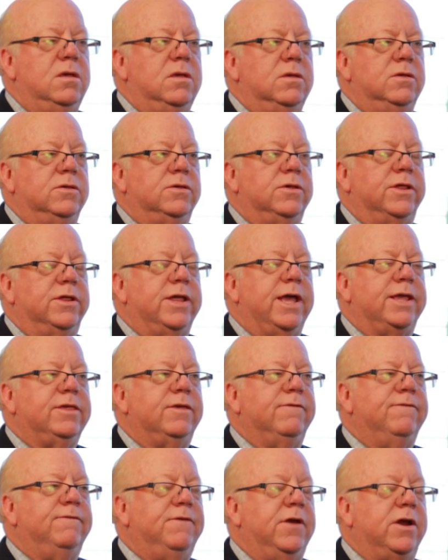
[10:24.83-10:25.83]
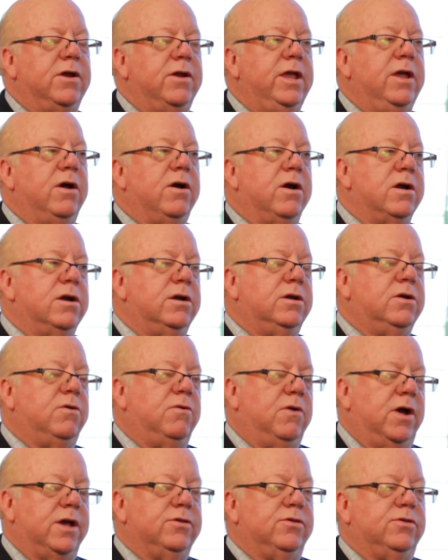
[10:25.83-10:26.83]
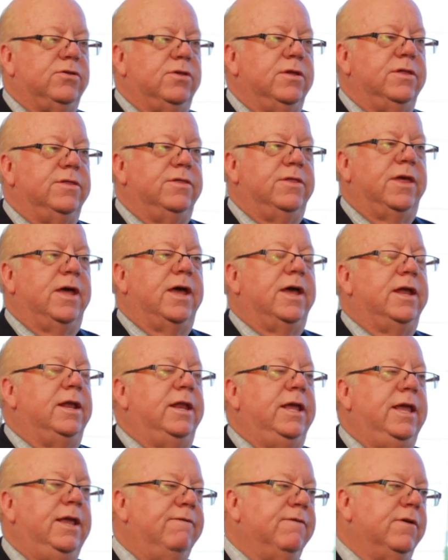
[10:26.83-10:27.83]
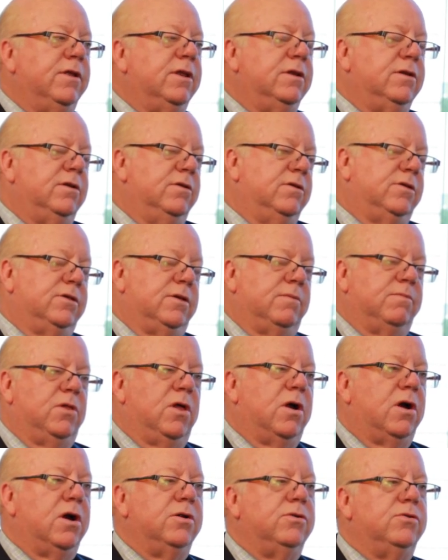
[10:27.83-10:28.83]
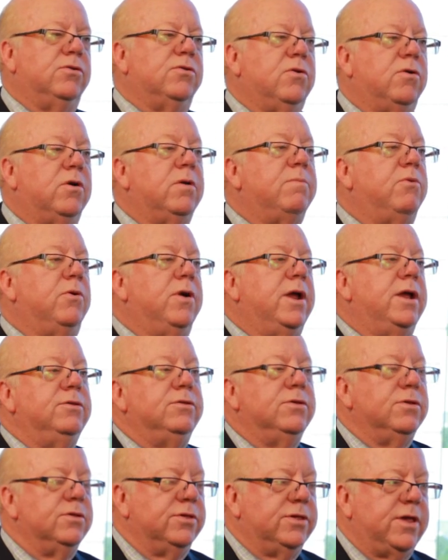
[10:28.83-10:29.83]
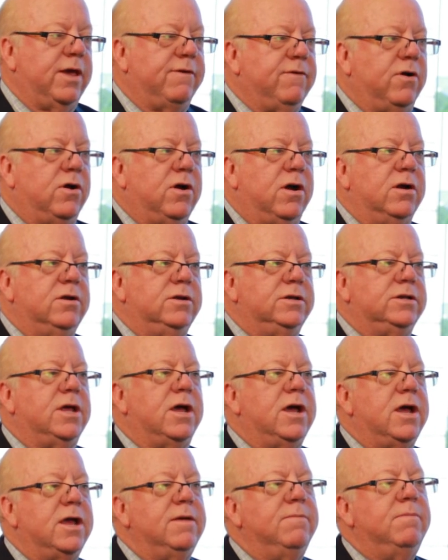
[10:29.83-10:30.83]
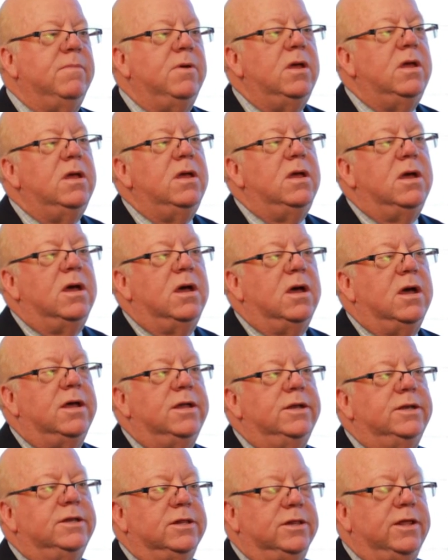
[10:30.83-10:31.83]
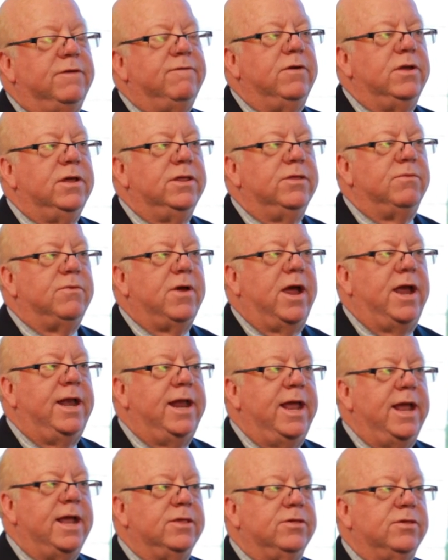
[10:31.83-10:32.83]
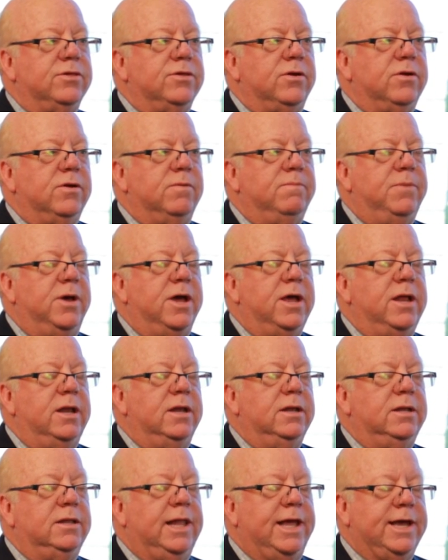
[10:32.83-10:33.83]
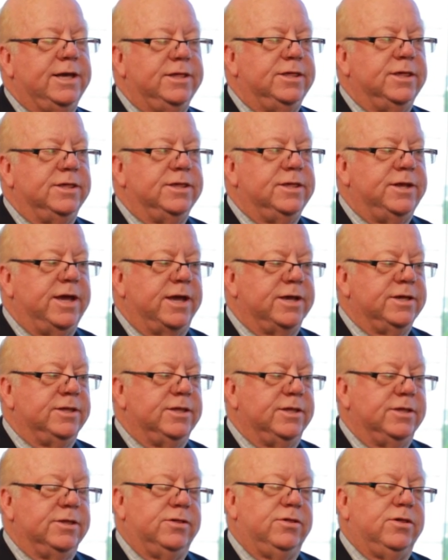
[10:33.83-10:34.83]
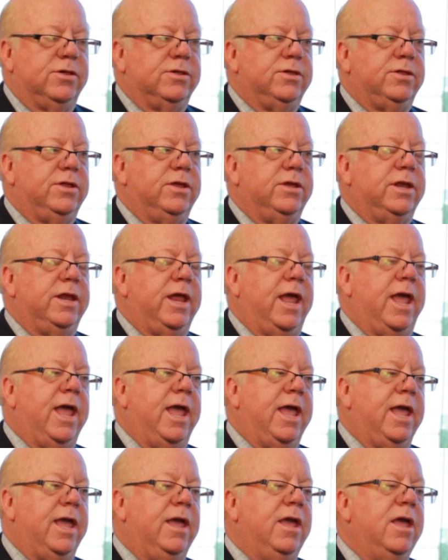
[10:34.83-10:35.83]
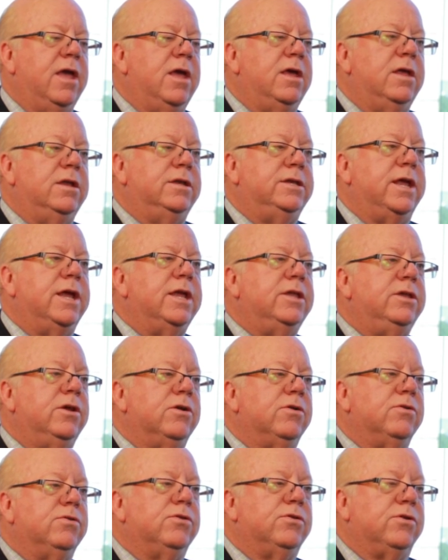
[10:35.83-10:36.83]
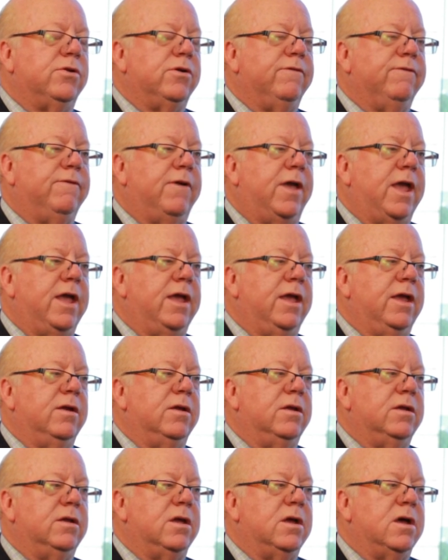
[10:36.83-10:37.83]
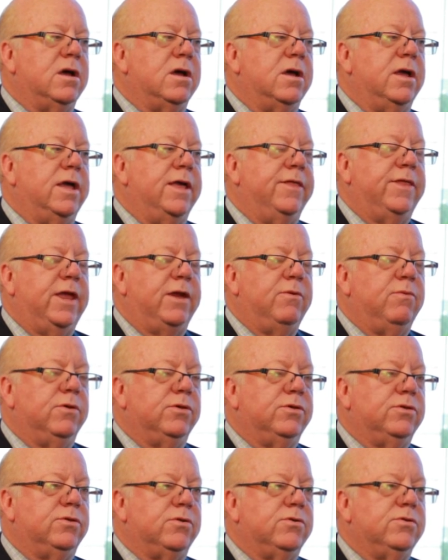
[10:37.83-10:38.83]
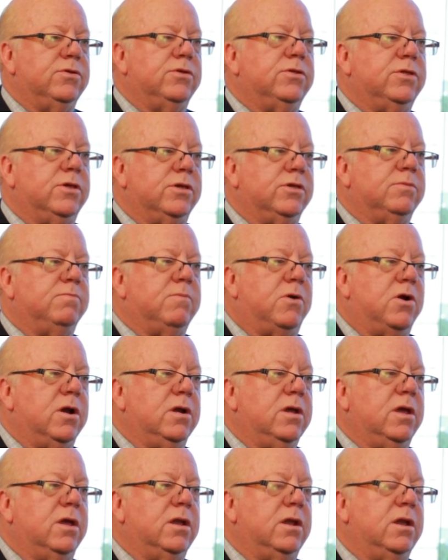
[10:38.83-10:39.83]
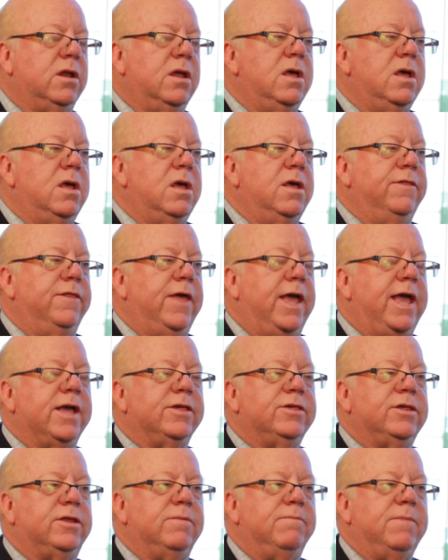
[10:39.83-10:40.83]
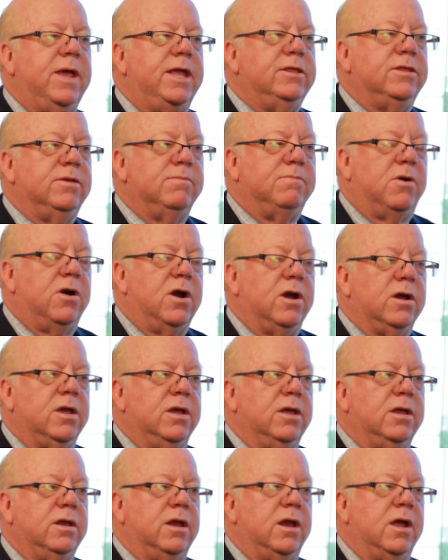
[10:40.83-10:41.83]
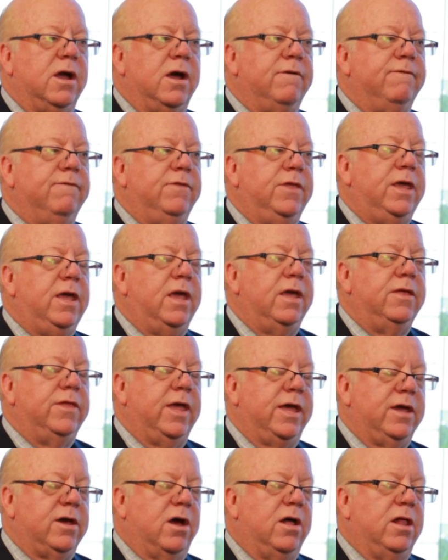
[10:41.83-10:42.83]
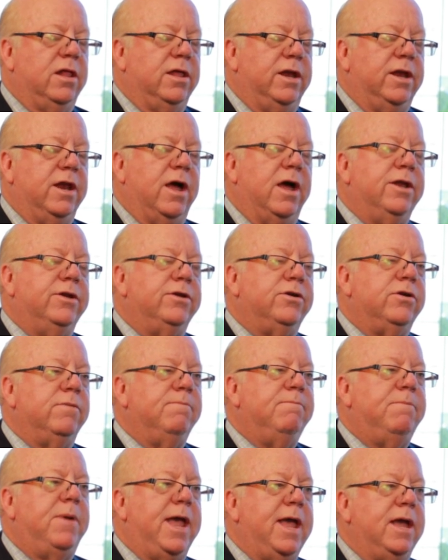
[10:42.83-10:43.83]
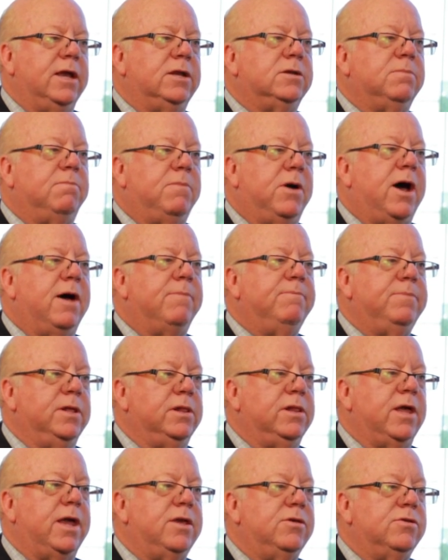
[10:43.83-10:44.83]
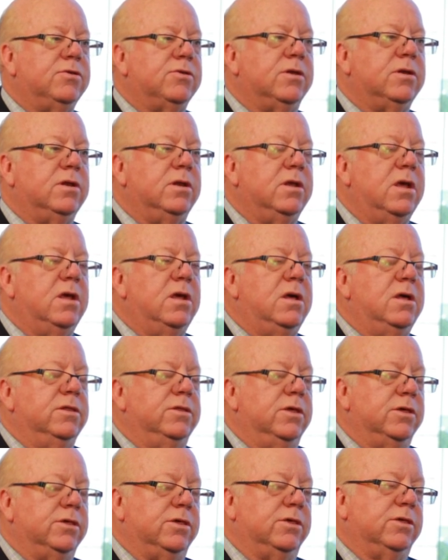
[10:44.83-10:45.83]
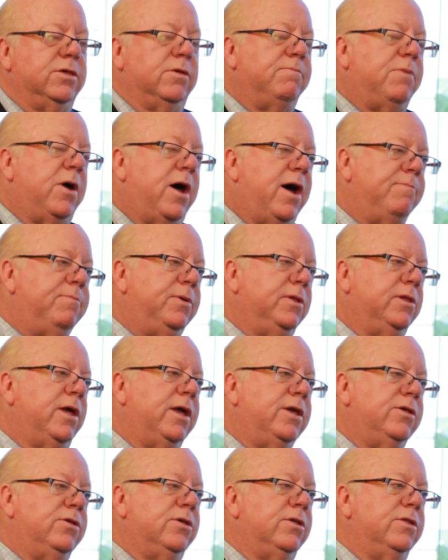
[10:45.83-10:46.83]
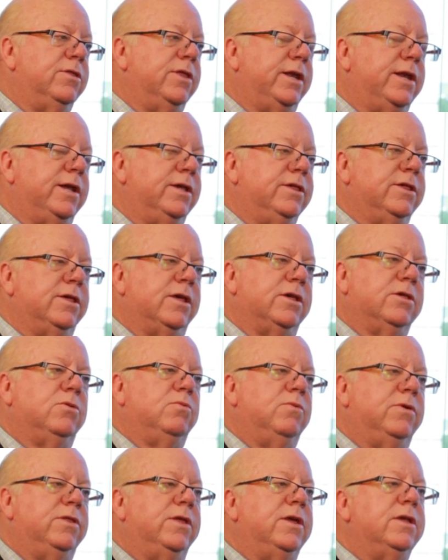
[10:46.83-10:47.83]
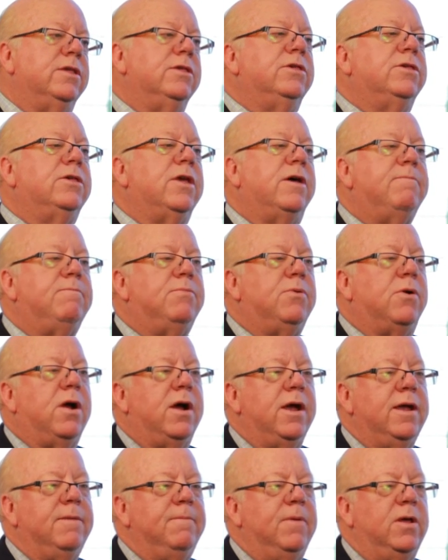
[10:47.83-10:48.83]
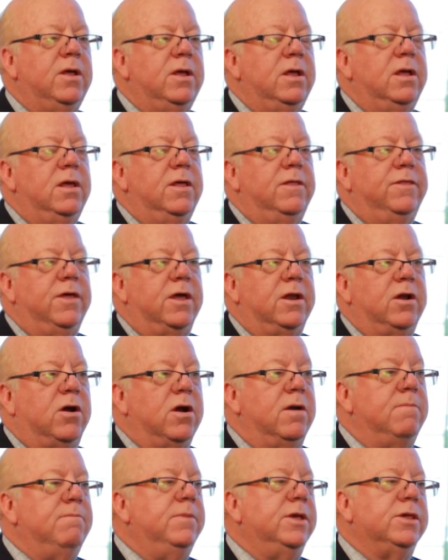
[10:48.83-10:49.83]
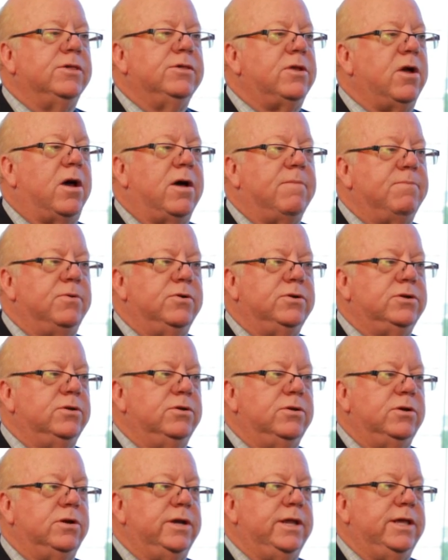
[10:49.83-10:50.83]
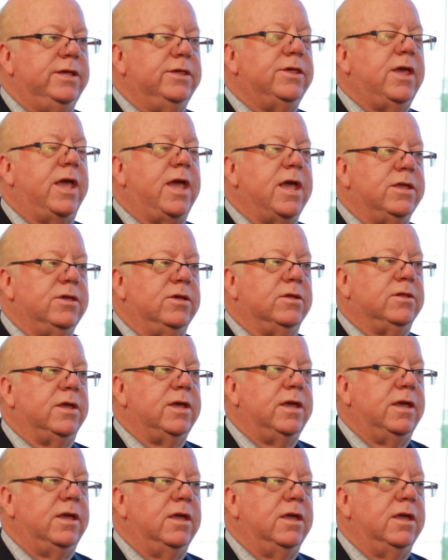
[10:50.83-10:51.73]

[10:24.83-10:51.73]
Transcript: So that's a very hard question that even some large corporations have a hard time delivering the right answer. But LexisNexis just did a 10-year survey and they researched this market. They estimate the market of they call it underbanked population. This is a population that exists within subprime that are missed opportunities annually.